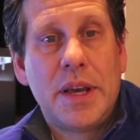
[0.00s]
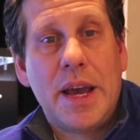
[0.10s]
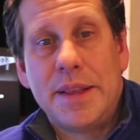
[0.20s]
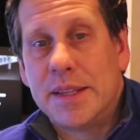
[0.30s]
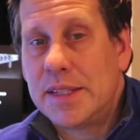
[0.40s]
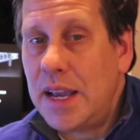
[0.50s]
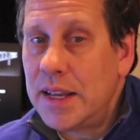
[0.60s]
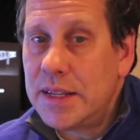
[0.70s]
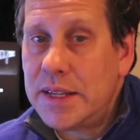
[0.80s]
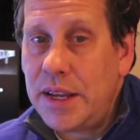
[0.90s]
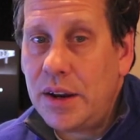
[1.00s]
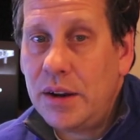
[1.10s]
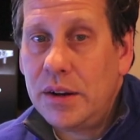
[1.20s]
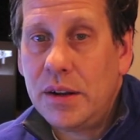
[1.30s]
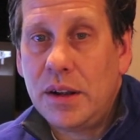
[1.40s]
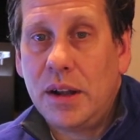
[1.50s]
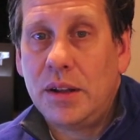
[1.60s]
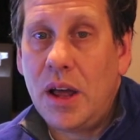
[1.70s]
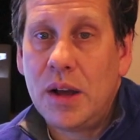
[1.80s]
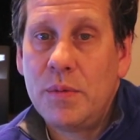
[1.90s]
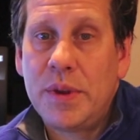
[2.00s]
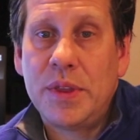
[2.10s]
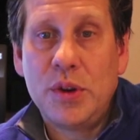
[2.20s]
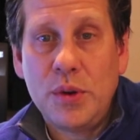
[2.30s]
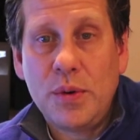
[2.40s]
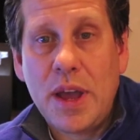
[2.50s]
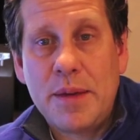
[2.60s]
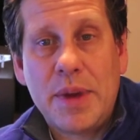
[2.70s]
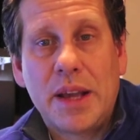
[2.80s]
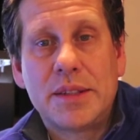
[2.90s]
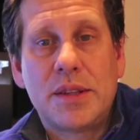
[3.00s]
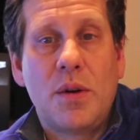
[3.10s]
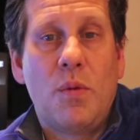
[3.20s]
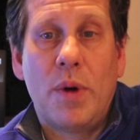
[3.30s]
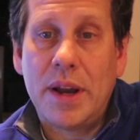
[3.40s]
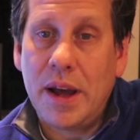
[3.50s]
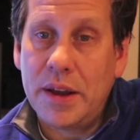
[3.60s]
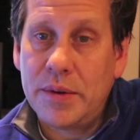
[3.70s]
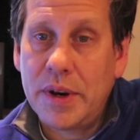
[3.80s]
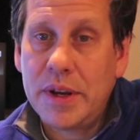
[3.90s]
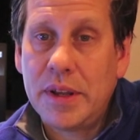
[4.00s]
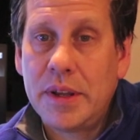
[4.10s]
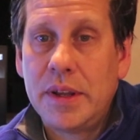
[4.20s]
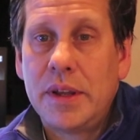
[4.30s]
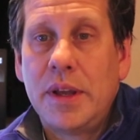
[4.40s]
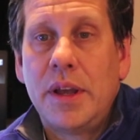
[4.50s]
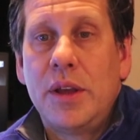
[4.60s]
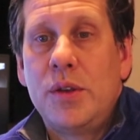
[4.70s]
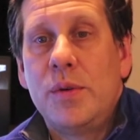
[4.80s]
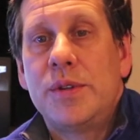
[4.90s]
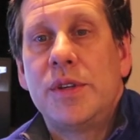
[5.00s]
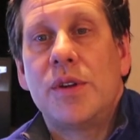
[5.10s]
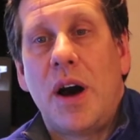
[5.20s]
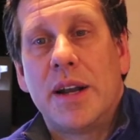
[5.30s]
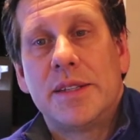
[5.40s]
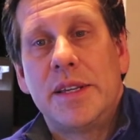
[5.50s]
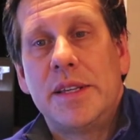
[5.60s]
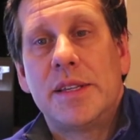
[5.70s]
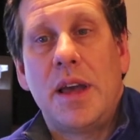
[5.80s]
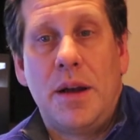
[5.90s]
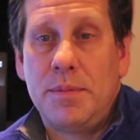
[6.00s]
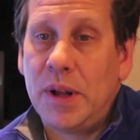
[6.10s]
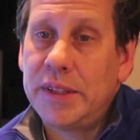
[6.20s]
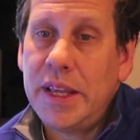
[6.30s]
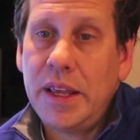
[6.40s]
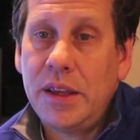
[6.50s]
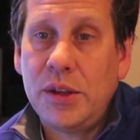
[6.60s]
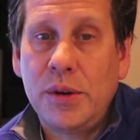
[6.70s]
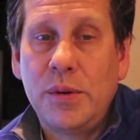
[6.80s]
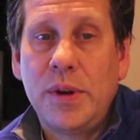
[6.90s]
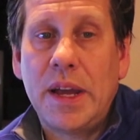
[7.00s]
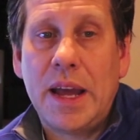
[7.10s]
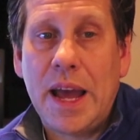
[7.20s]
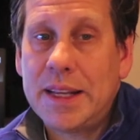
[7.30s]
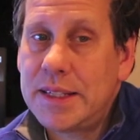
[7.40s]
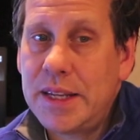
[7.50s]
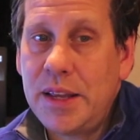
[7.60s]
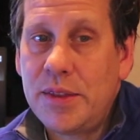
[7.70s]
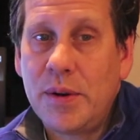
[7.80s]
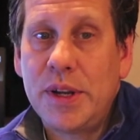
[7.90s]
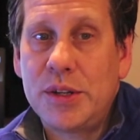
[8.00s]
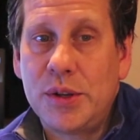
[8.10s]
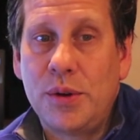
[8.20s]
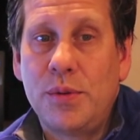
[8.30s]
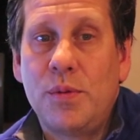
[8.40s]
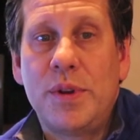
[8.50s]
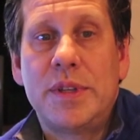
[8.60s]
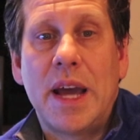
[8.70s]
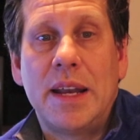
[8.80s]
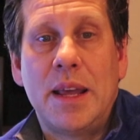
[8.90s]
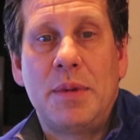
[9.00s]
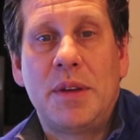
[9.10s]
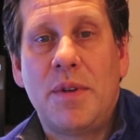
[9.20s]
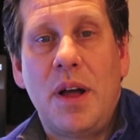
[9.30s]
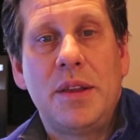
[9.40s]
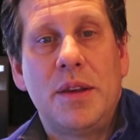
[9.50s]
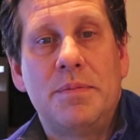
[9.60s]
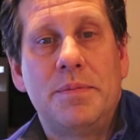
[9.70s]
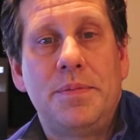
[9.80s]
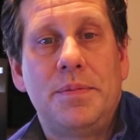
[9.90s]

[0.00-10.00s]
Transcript: and the second tier along with the new MX100, uses Audyssey's multi-EQ XT32 with dynamic volume.